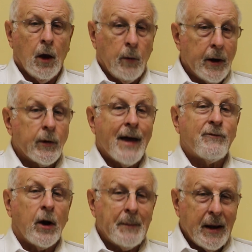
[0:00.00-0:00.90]
We don't have
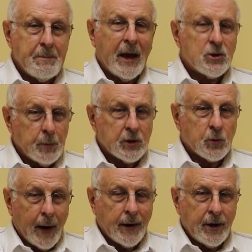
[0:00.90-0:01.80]
very many basements
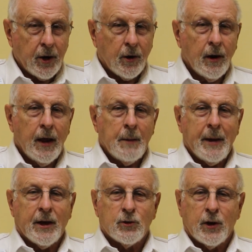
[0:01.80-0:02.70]
around here
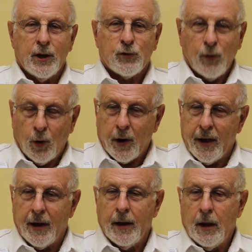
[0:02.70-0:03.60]
because it is
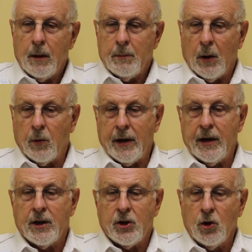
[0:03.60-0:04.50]
Florida, but we
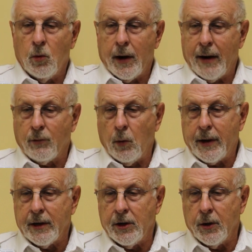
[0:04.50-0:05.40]
need to do whatever
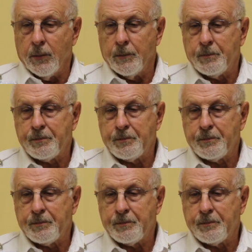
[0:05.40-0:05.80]
we can do.